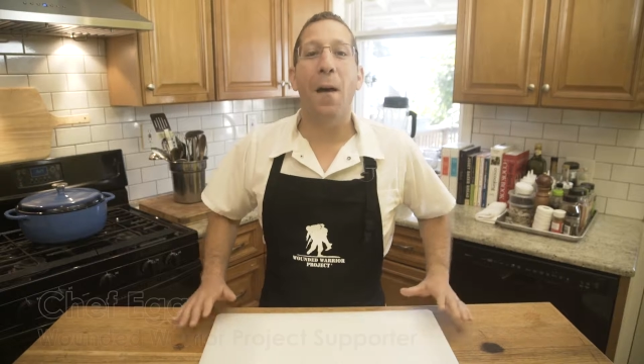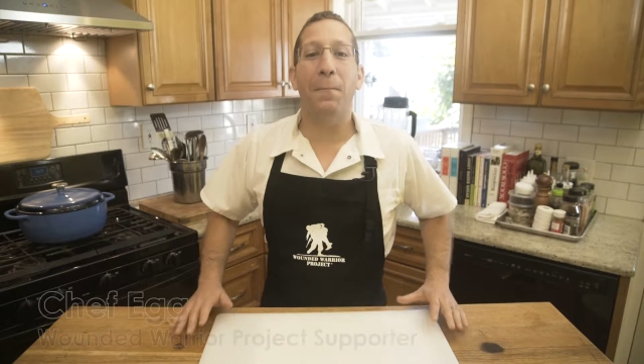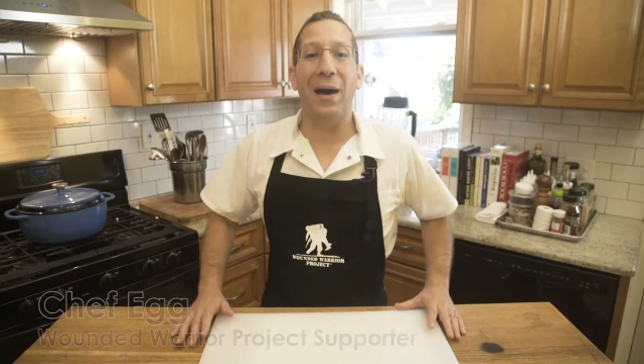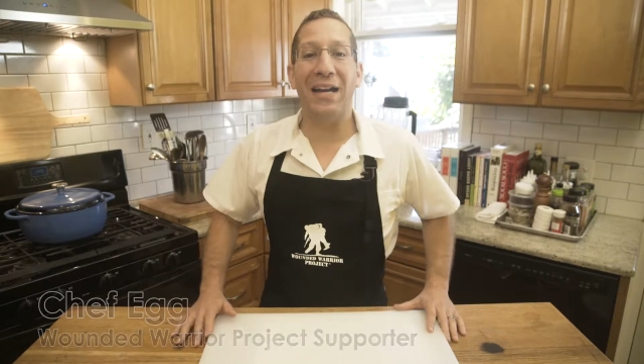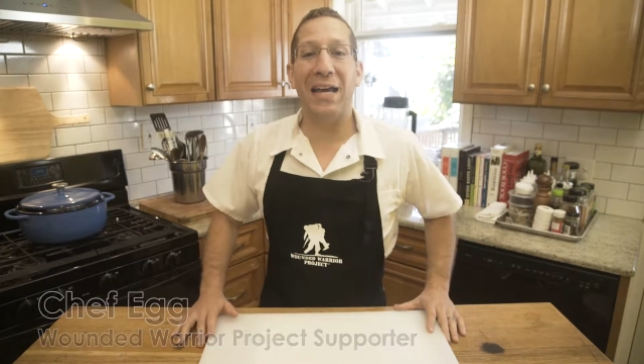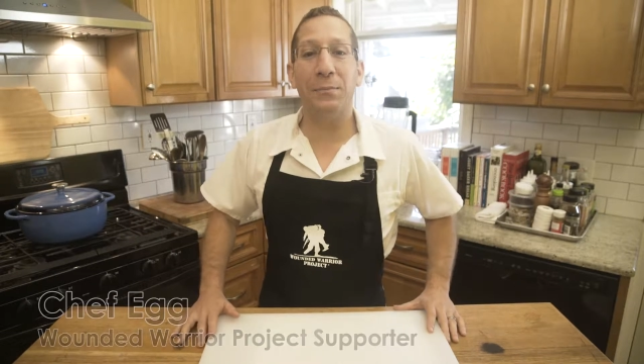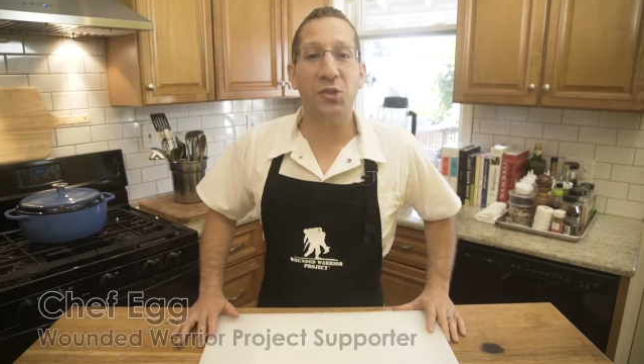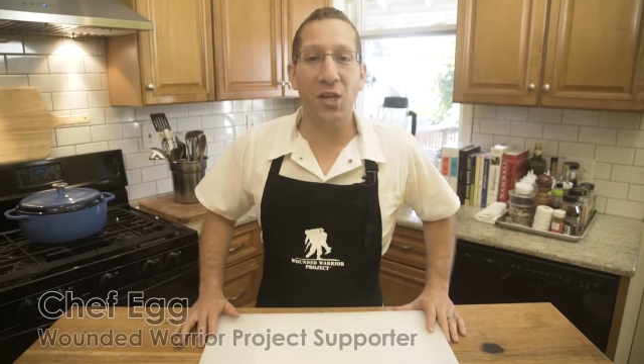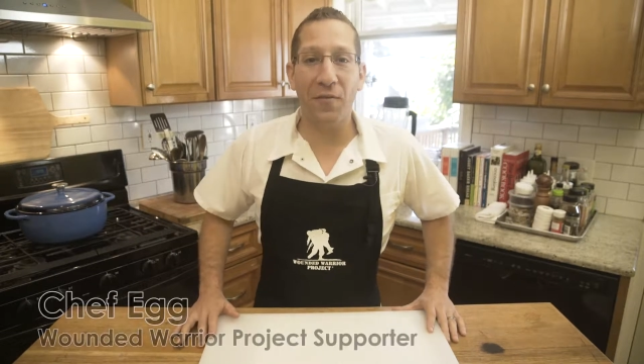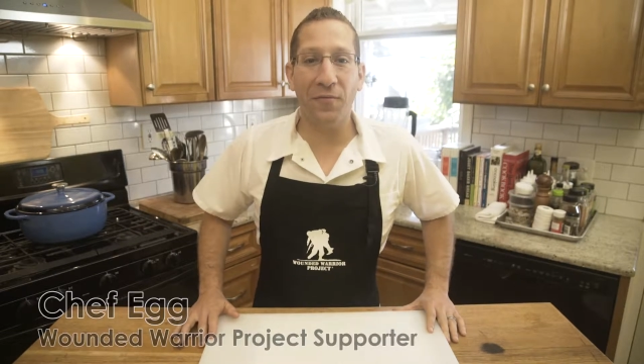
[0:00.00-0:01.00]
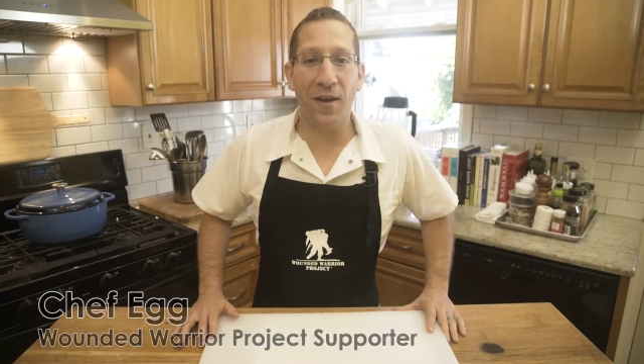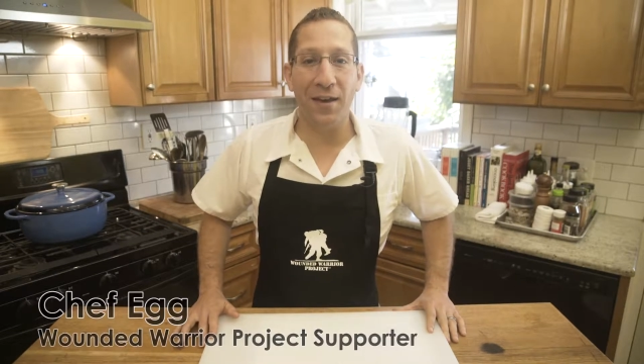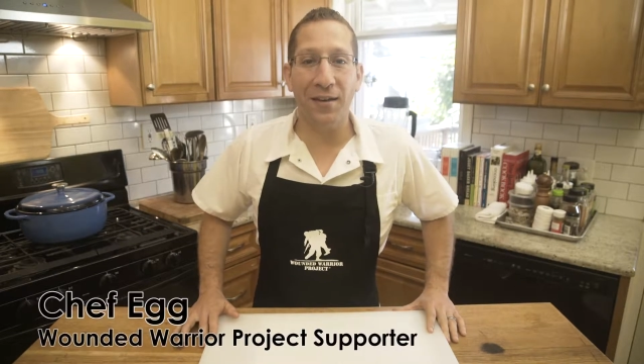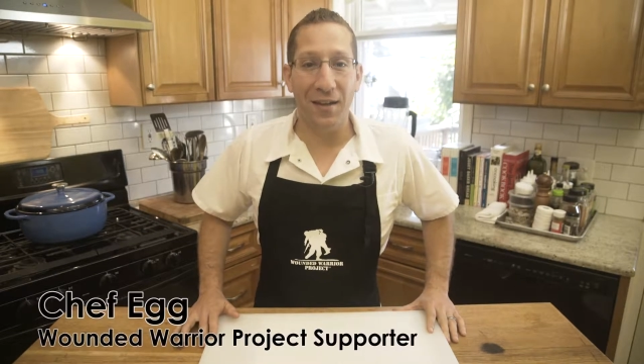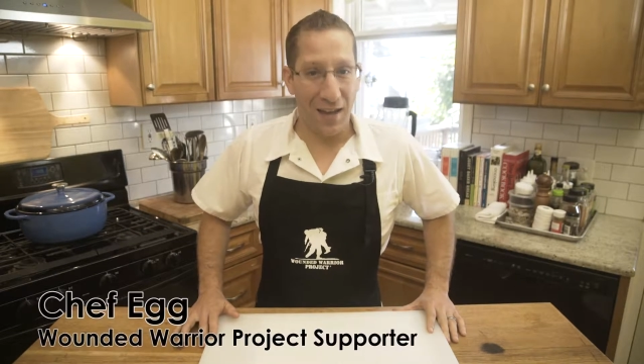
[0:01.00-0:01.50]
My name's Chef
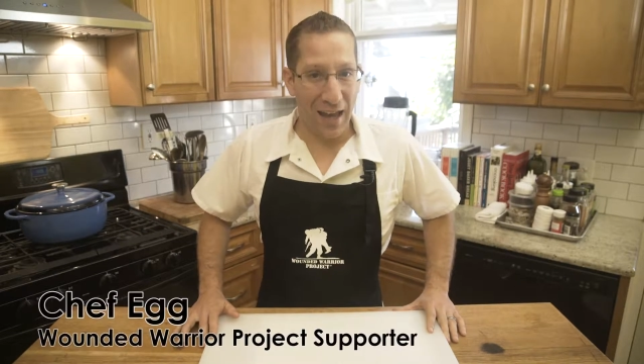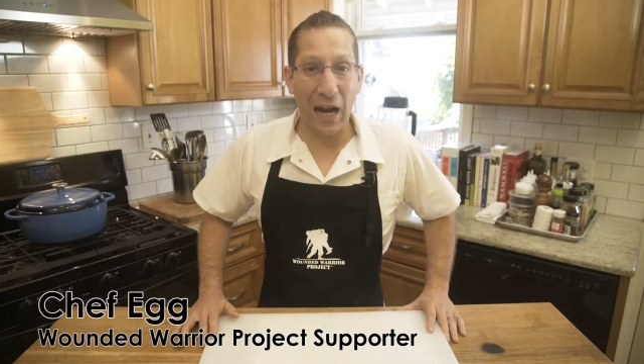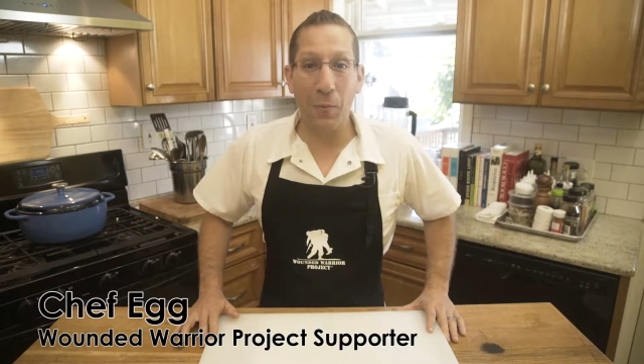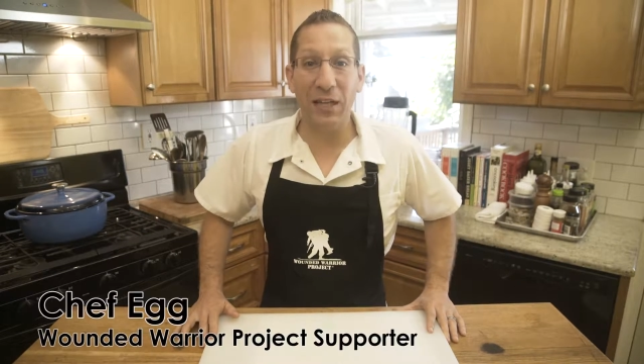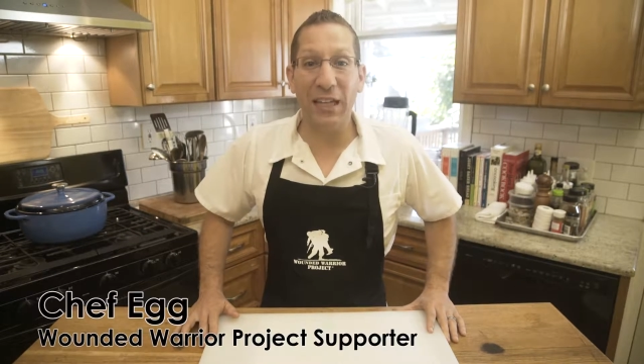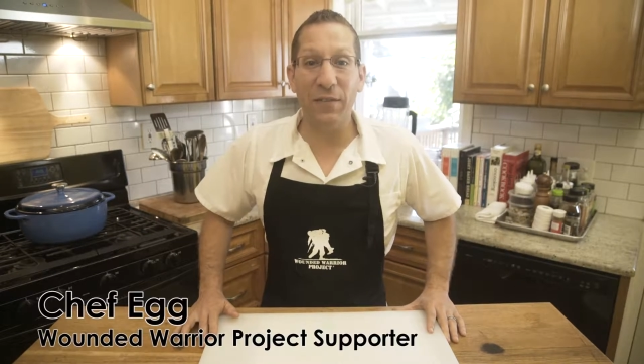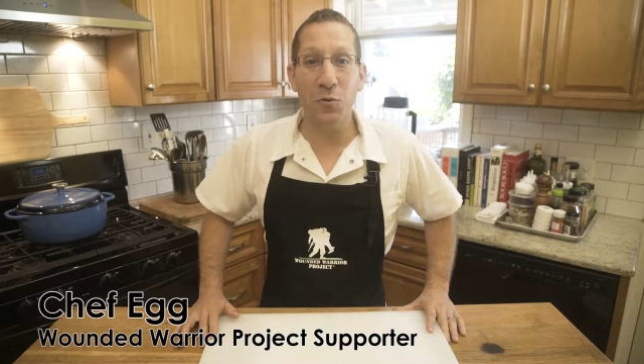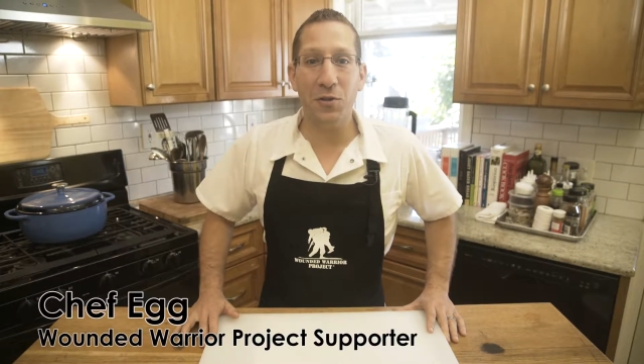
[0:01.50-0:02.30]
Egg, and I want to give you